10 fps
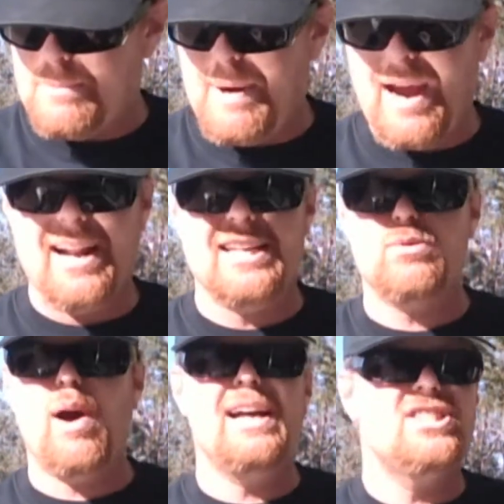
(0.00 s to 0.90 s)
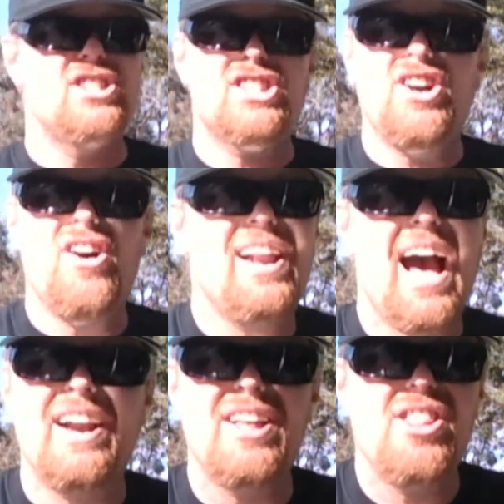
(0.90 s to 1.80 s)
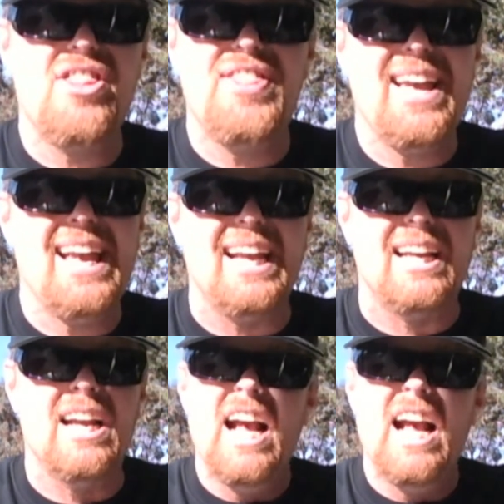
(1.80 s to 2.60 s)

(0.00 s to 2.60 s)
Paradise Weiss? Just go down to the thing.